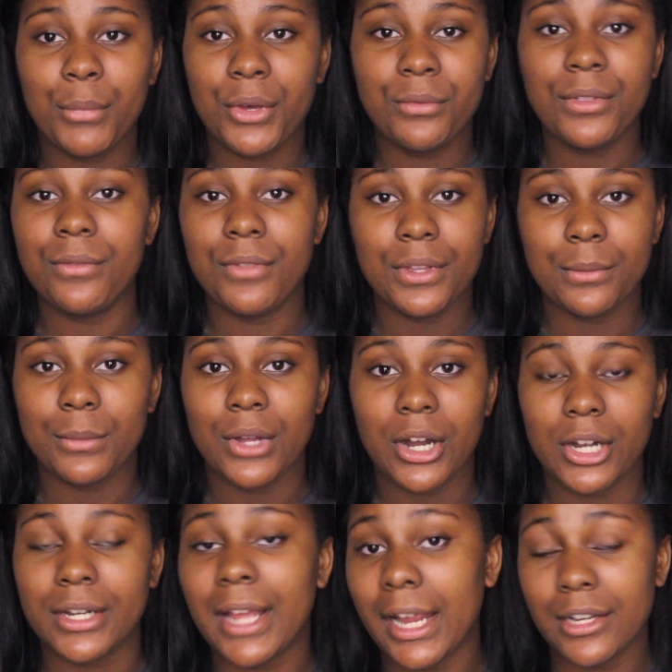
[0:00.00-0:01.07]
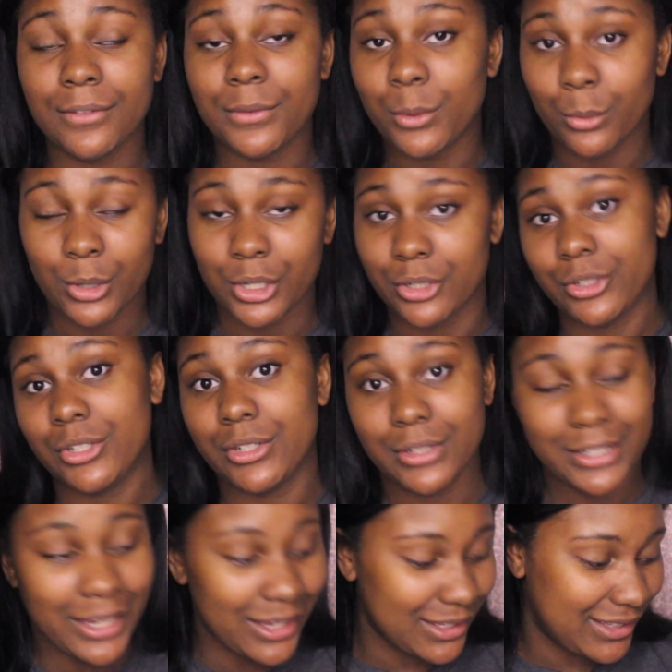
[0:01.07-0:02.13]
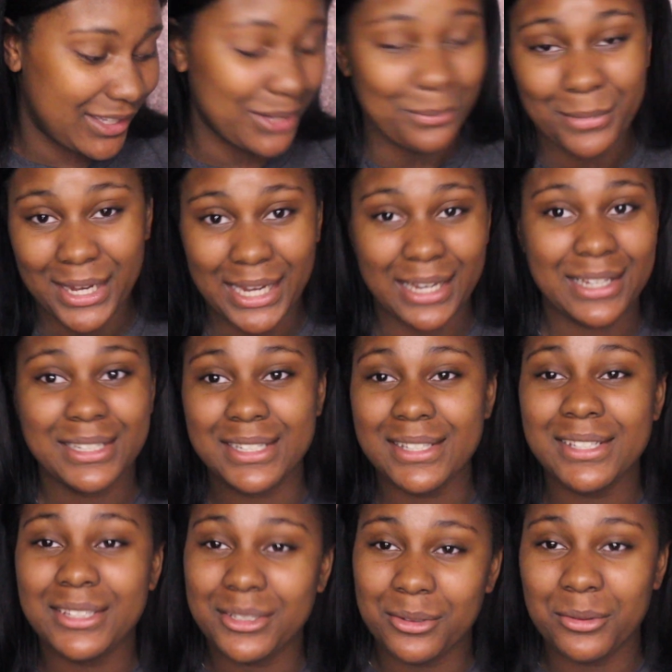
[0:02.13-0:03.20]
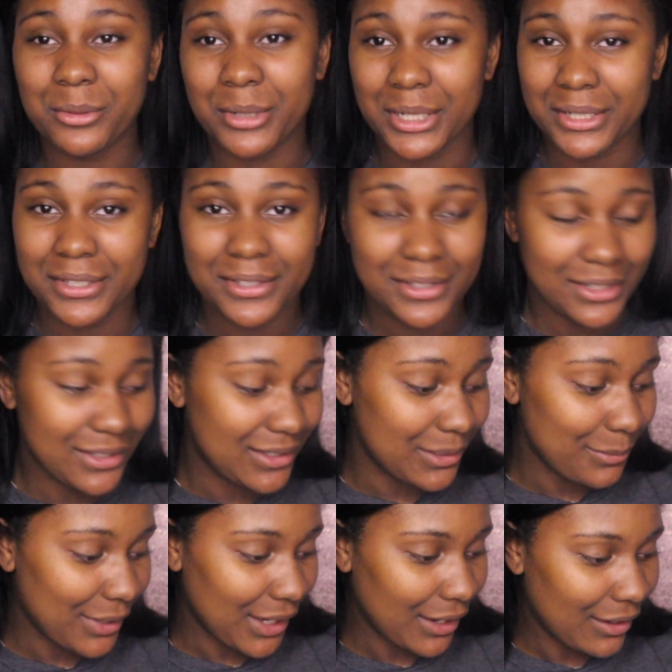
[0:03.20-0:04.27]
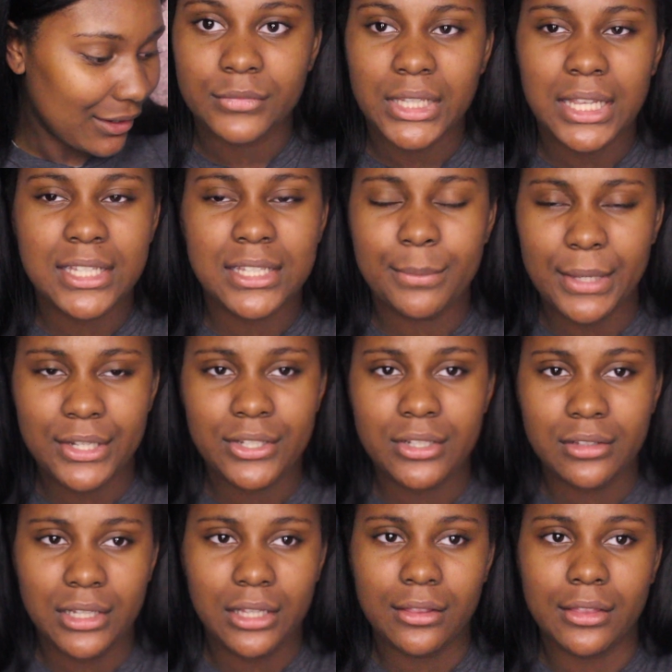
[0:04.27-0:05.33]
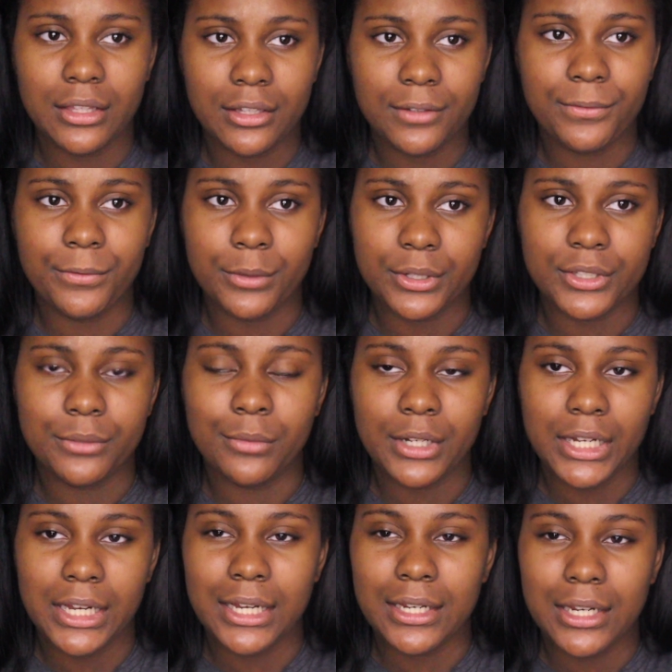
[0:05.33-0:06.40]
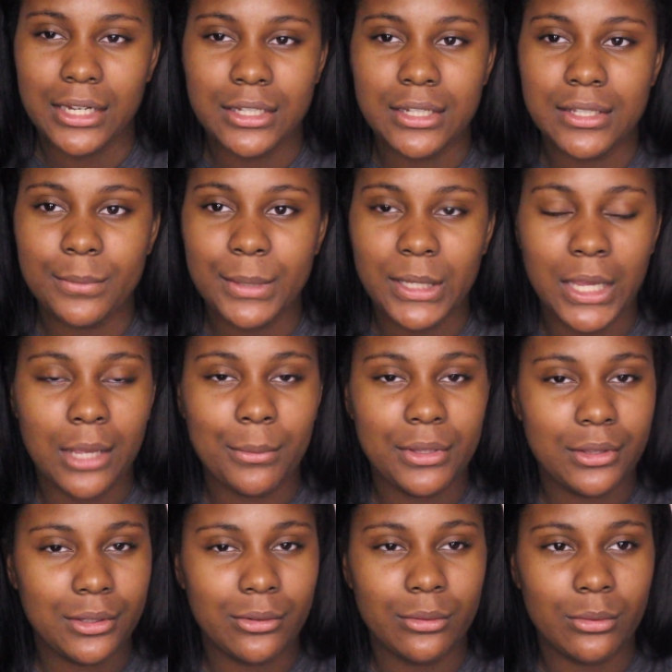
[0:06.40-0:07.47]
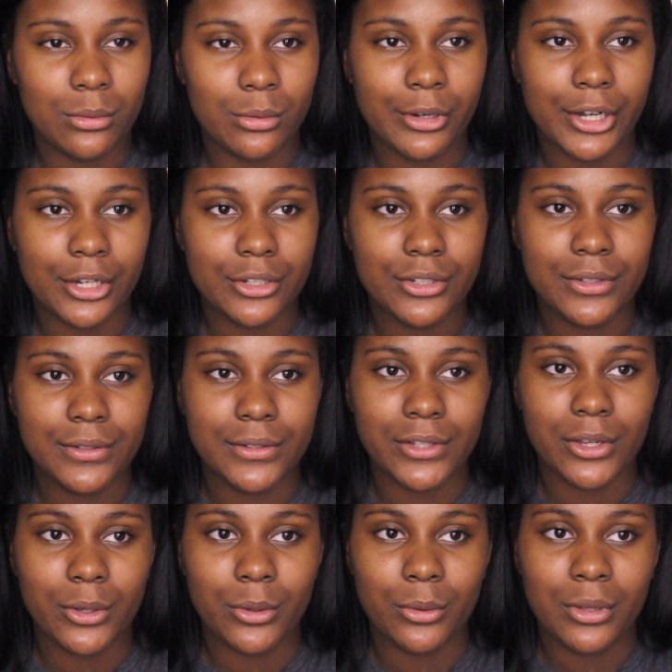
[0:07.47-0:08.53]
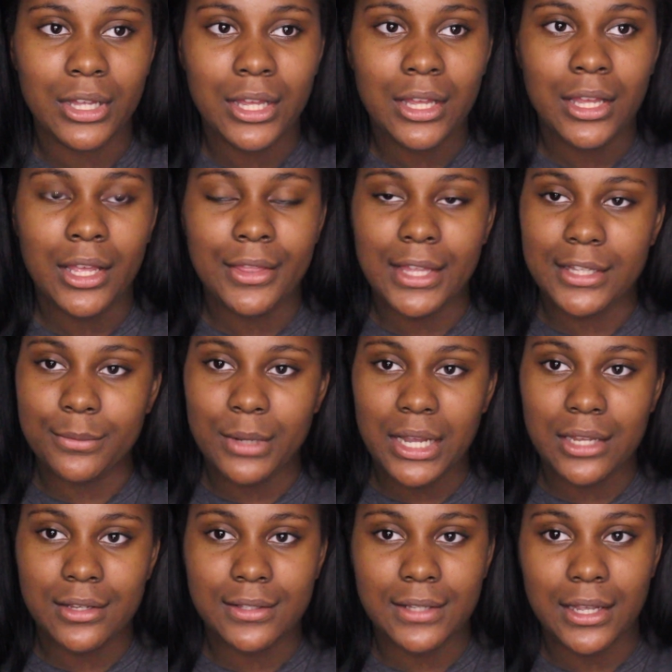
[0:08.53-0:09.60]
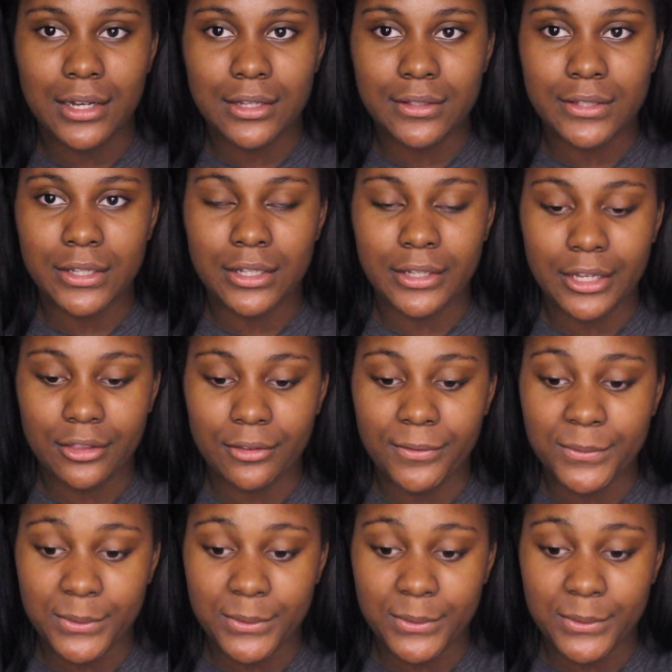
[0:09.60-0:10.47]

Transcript: both of them are kind of orange to me. Just a little orange, just to me. Especially the 420, it just became a little orange, so that's why I decided to get the